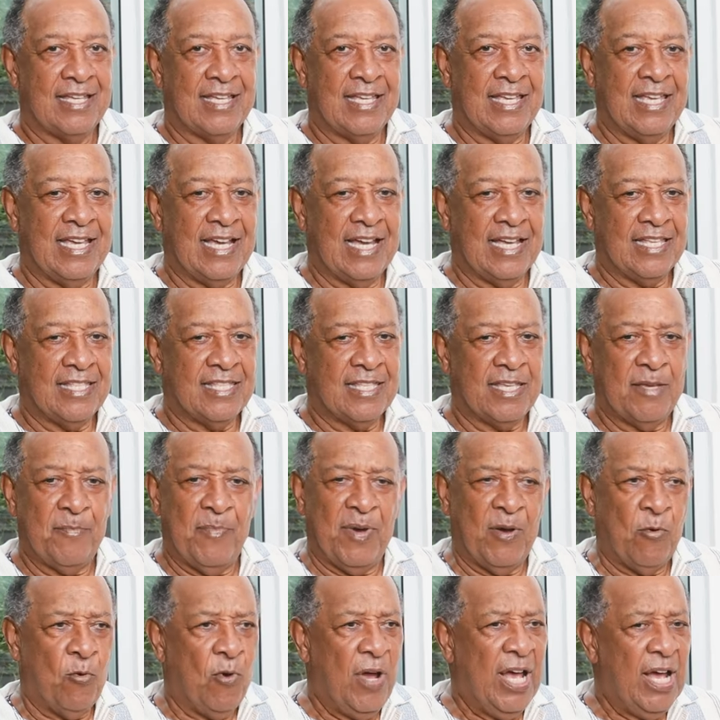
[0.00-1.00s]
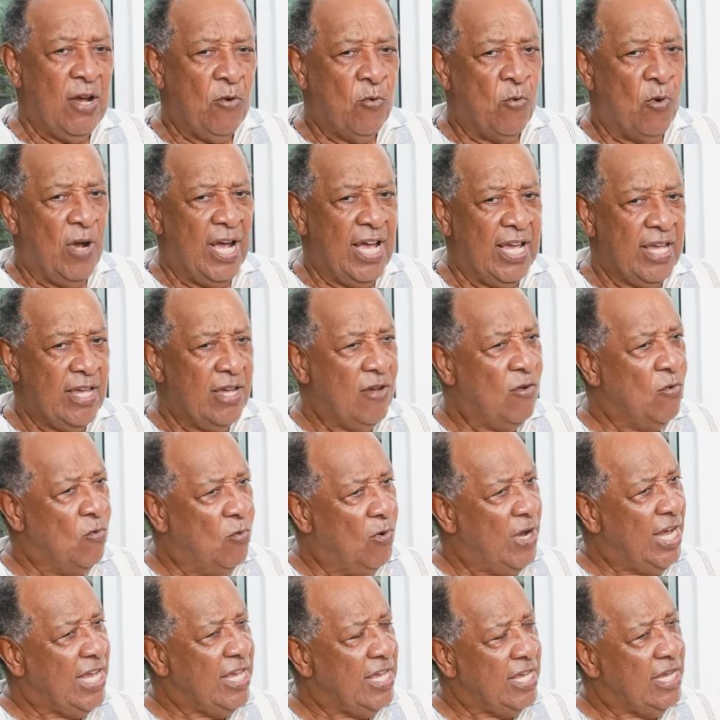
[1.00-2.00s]
And I said, but why, why,
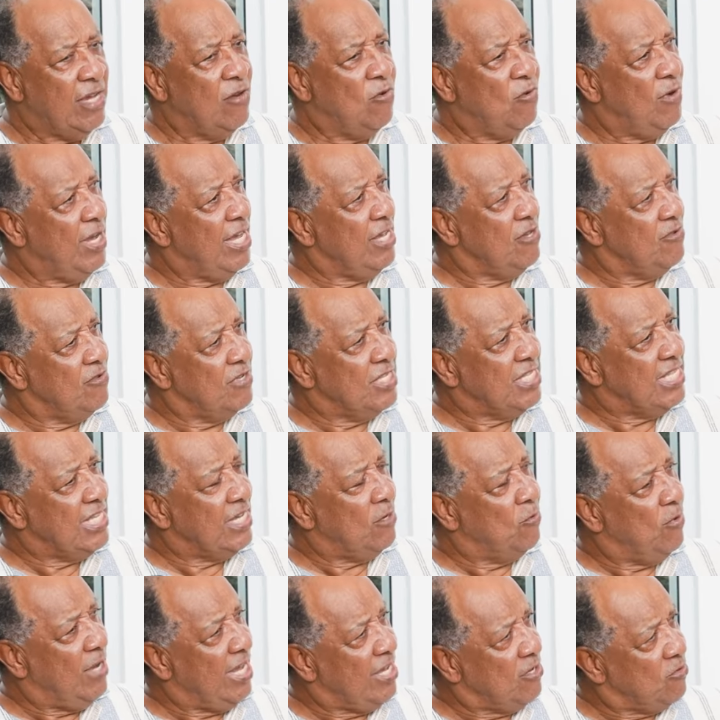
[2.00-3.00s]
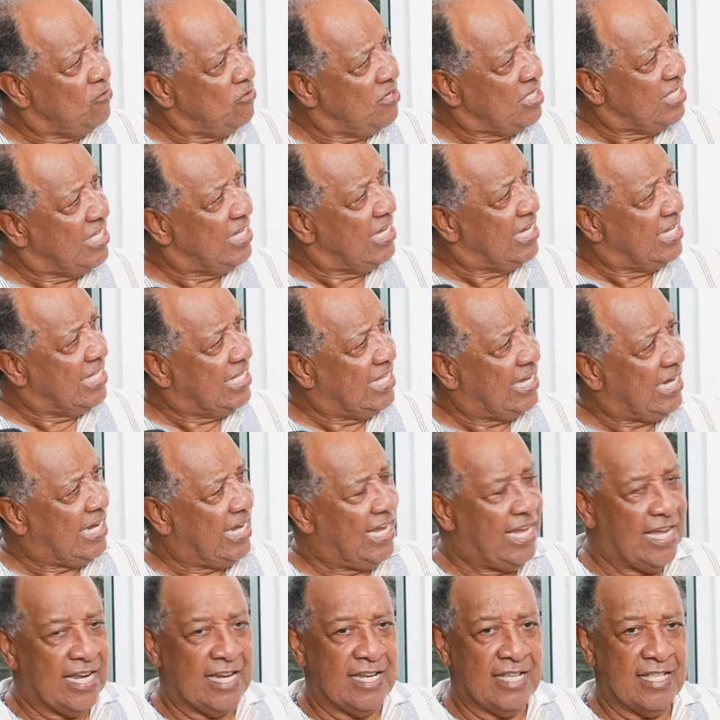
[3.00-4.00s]
why, why, why, you, why are you eating in the
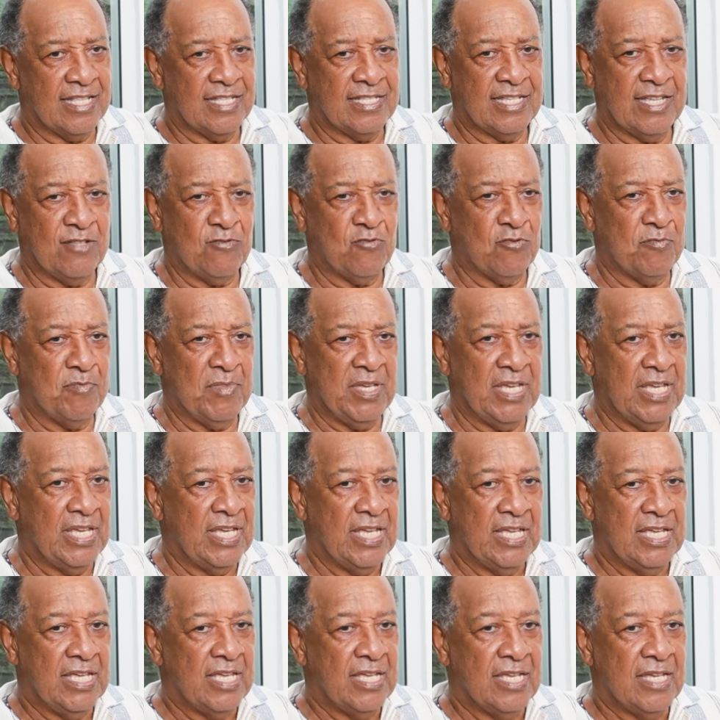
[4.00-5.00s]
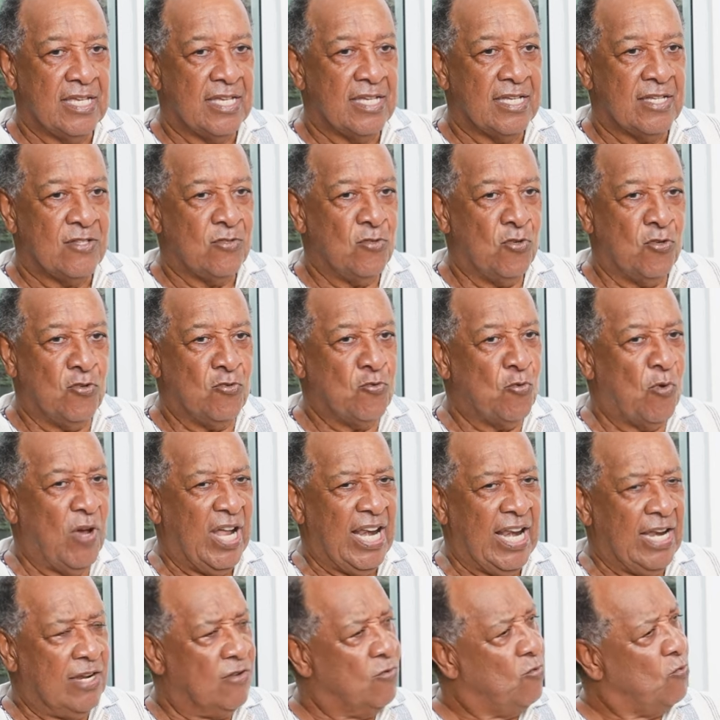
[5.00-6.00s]
car? Yeah. He said to me, no,
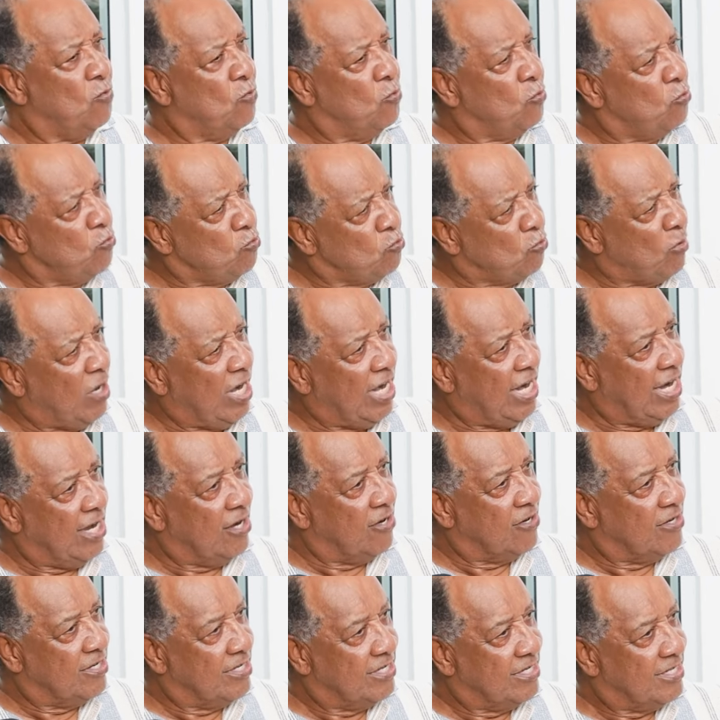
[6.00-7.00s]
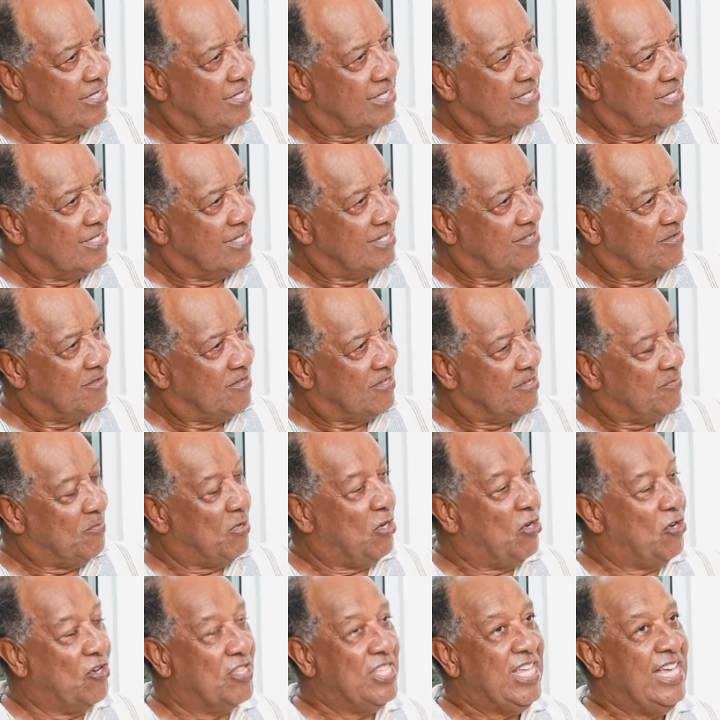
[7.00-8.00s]
no, won't allow.
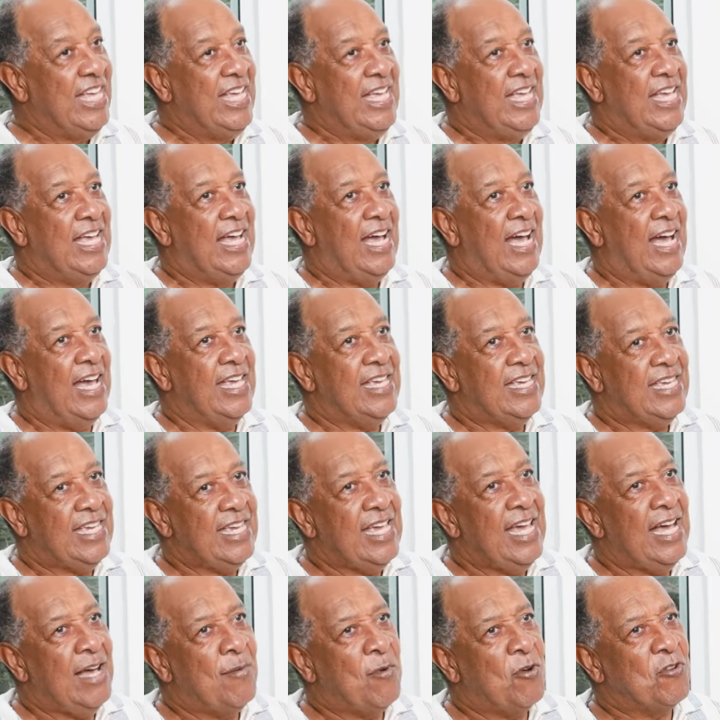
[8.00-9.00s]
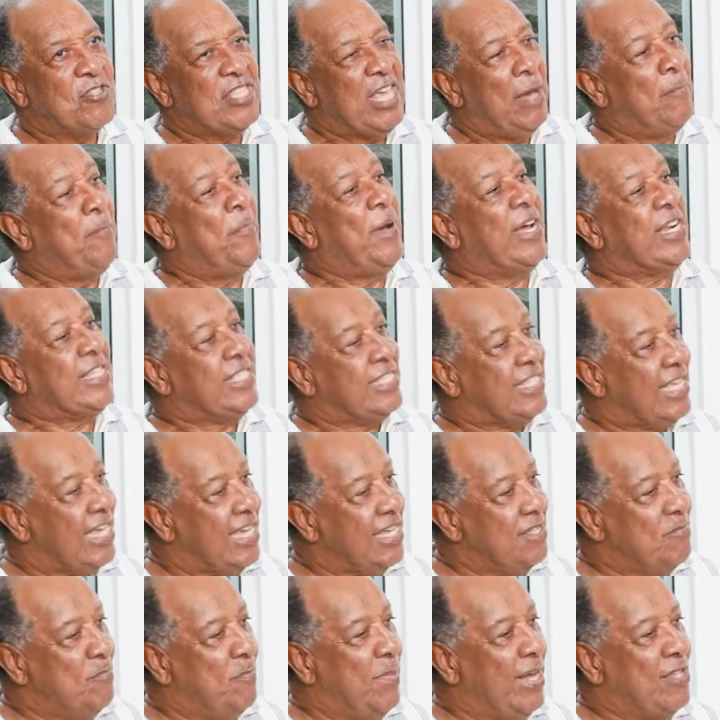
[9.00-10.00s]
Because I hear about the
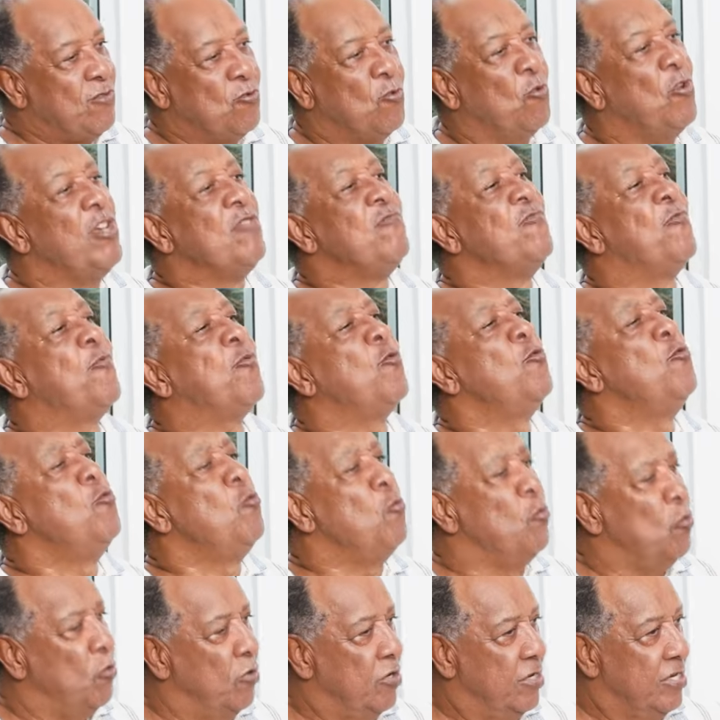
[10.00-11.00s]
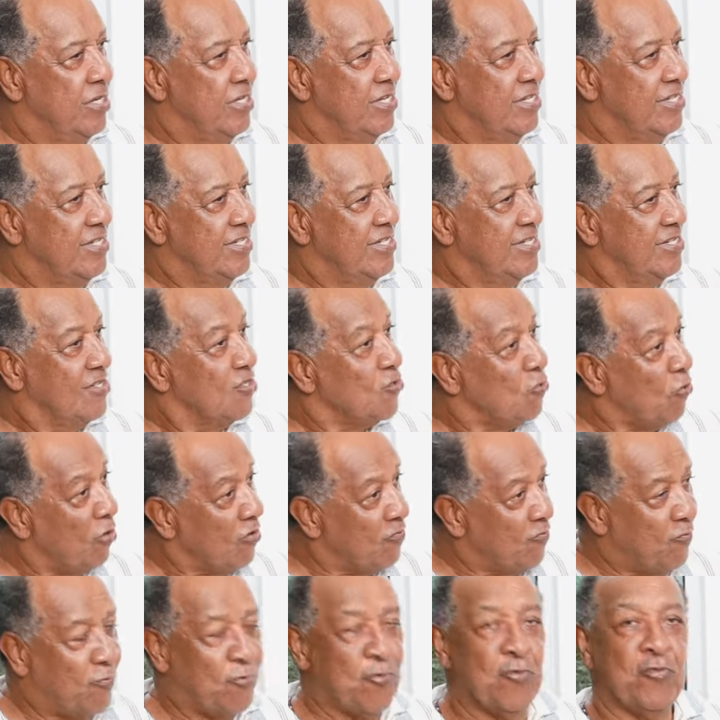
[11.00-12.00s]
apartheid, but well, no influence, Yeah, yeah. No
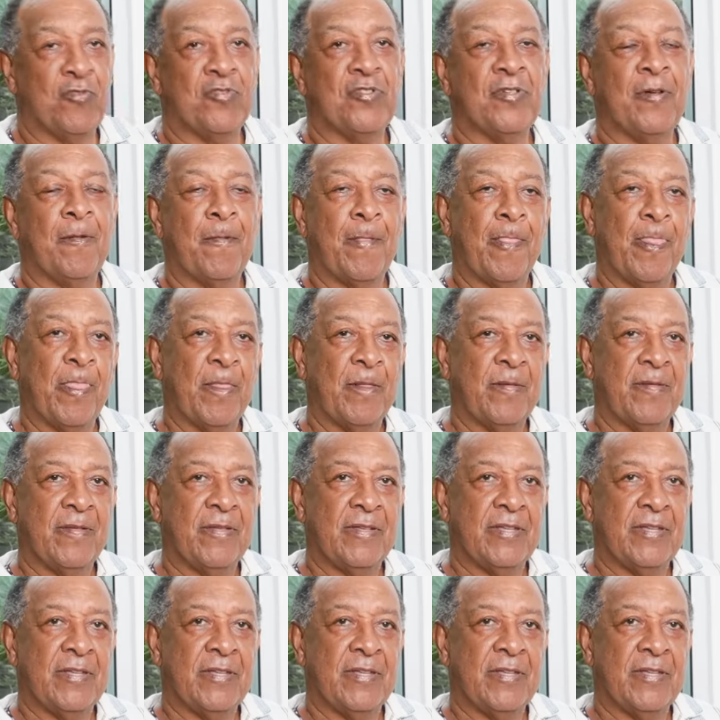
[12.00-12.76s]
influence, Mm.